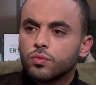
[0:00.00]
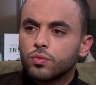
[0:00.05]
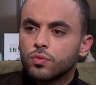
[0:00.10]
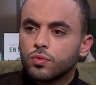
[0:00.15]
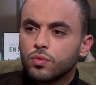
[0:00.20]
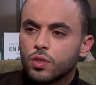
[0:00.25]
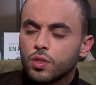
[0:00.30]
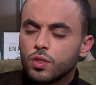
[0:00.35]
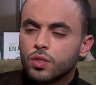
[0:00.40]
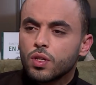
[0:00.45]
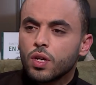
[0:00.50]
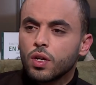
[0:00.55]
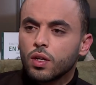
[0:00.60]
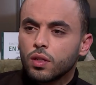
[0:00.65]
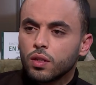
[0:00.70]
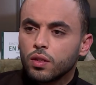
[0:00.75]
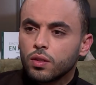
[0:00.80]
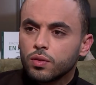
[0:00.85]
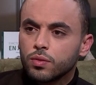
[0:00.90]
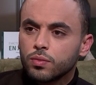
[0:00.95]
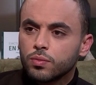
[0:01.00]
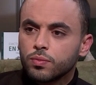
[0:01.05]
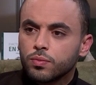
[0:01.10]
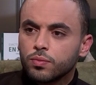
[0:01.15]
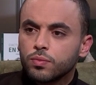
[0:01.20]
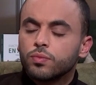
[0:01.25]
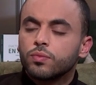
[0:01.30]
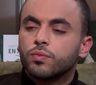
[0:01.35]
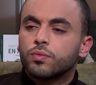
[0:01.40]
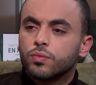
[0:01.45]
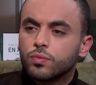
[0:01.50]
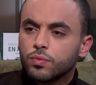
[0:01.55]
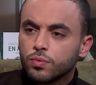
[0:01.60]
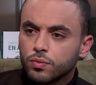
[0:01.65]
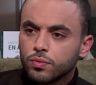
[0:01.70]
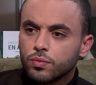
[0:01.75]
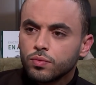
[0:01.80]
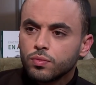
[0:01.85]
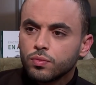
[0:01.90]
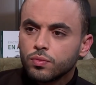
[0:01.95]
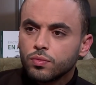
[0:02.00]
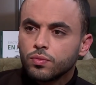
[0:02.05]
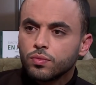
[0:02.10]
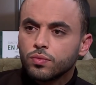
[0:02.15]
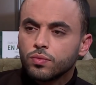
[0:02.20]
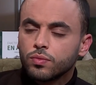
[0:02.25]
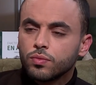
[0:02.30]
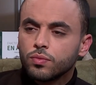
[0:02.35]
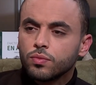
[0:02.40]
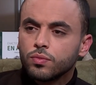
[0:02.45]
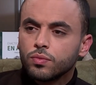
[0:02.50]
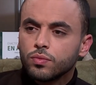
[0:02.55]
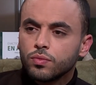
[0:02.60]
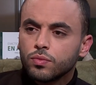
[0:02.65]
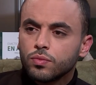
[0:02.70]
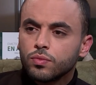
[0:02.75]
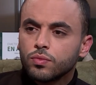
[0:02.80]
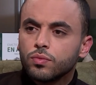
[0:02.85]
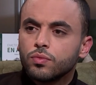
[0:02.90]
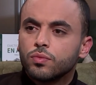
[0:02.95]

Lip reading: this habit in place, the child will